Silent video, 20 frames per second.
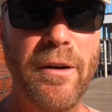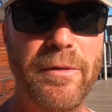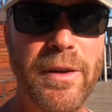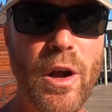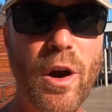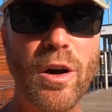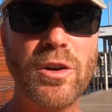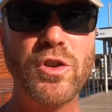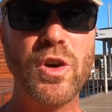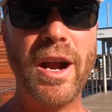if
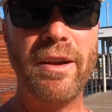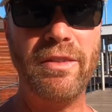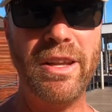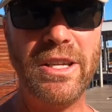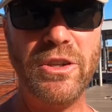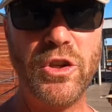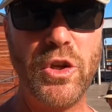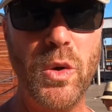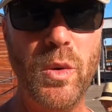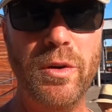you are
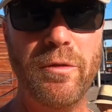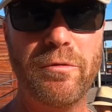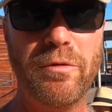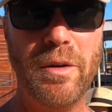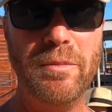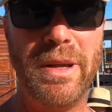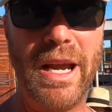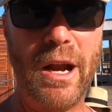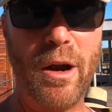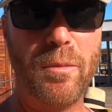traveling to and
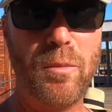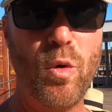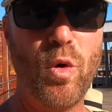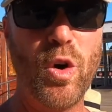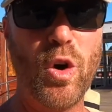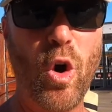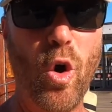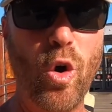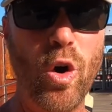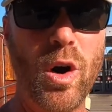from the
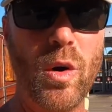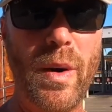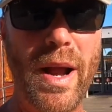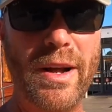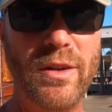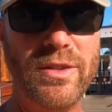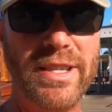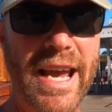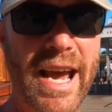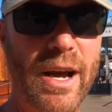airport or
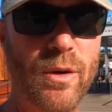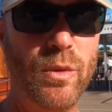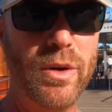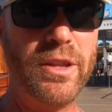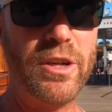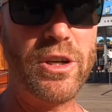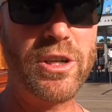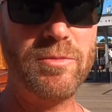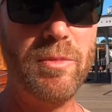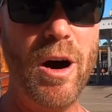around town with
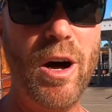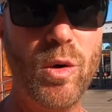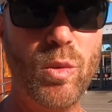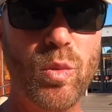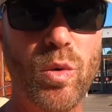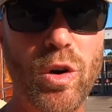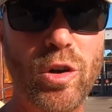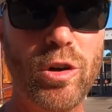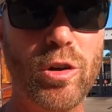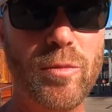your small
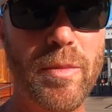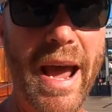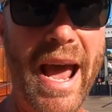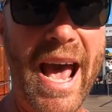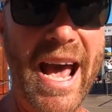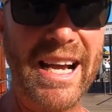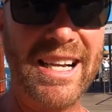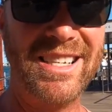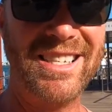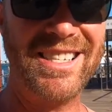roller
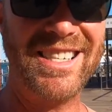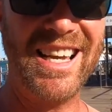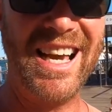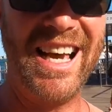bags,